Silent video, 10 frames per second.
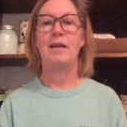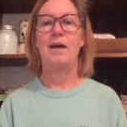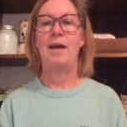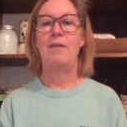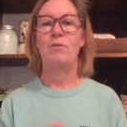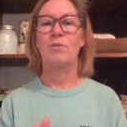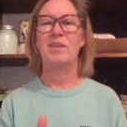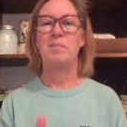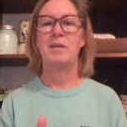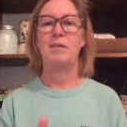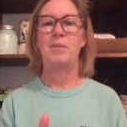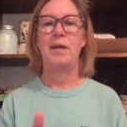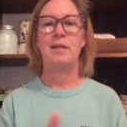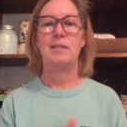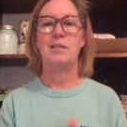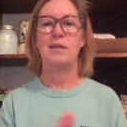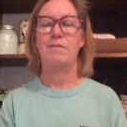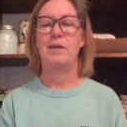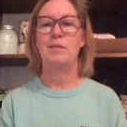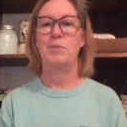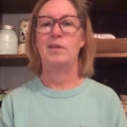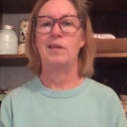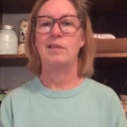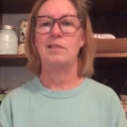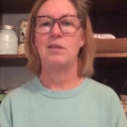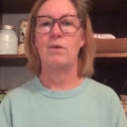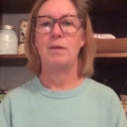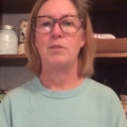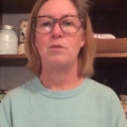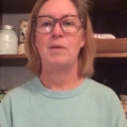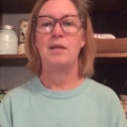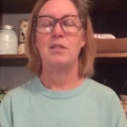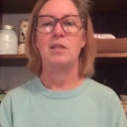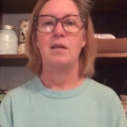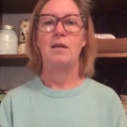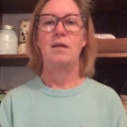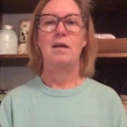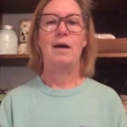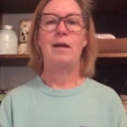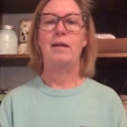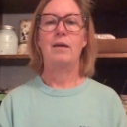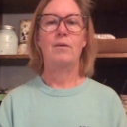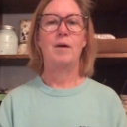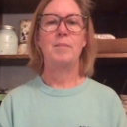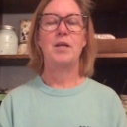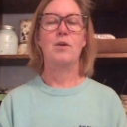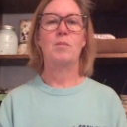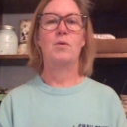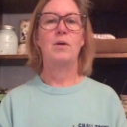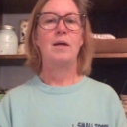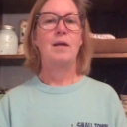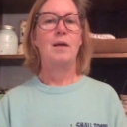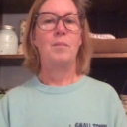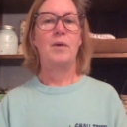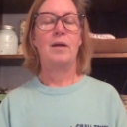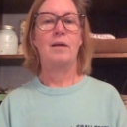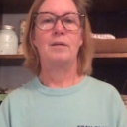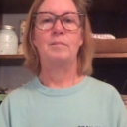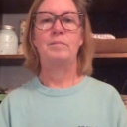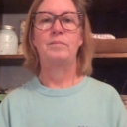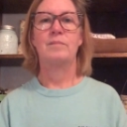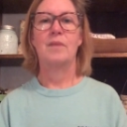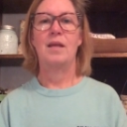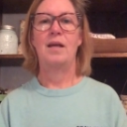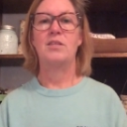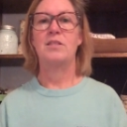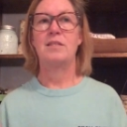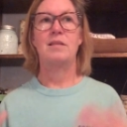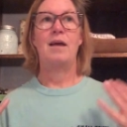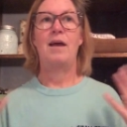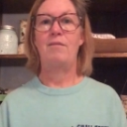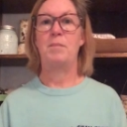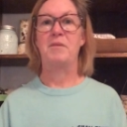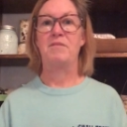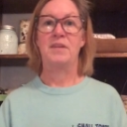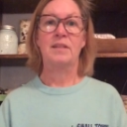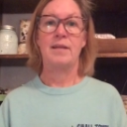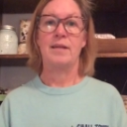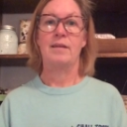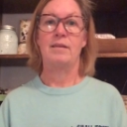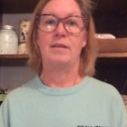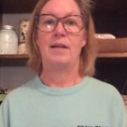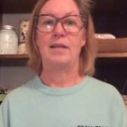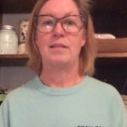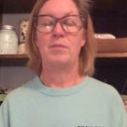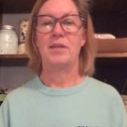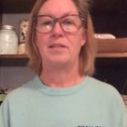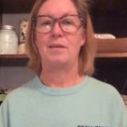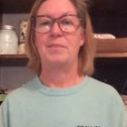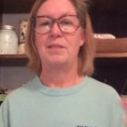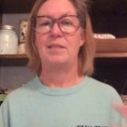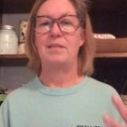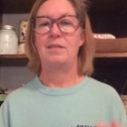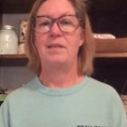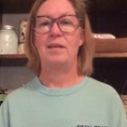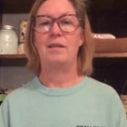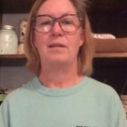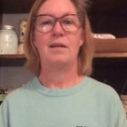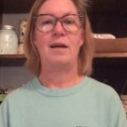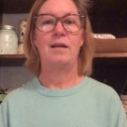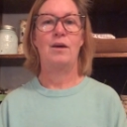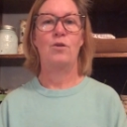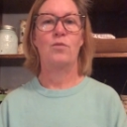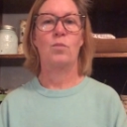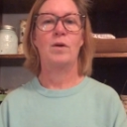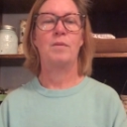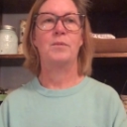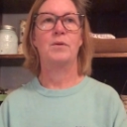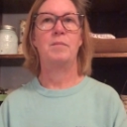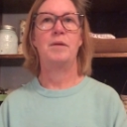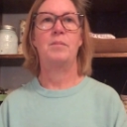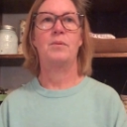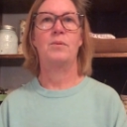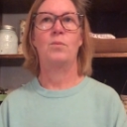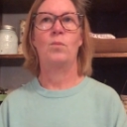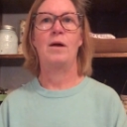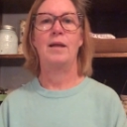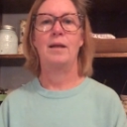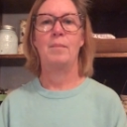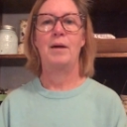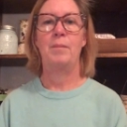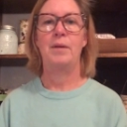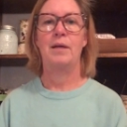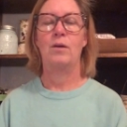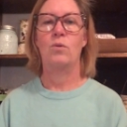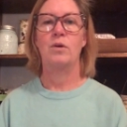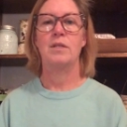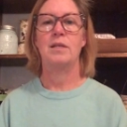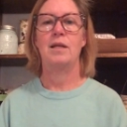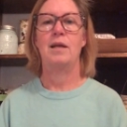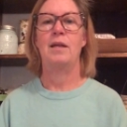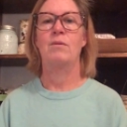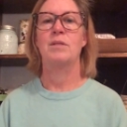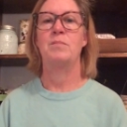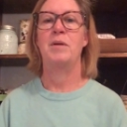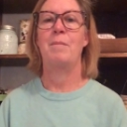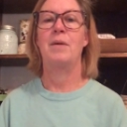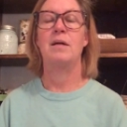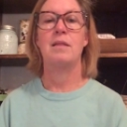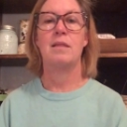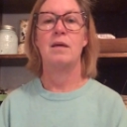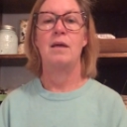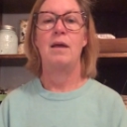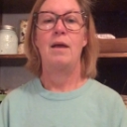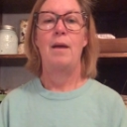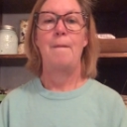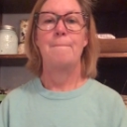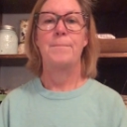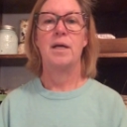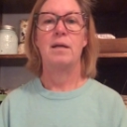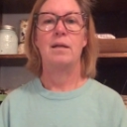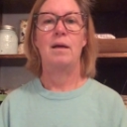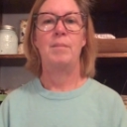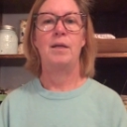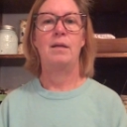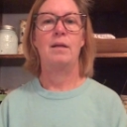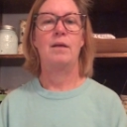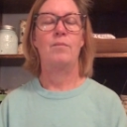haven't really been paying attention to Facebook and Instagram too much. I know I'm terrible, but I haven't been feeling it the last couple days. I'm getting kind of overwhelmed with people whining about being in quarantine. I know it's been a month, but I mean,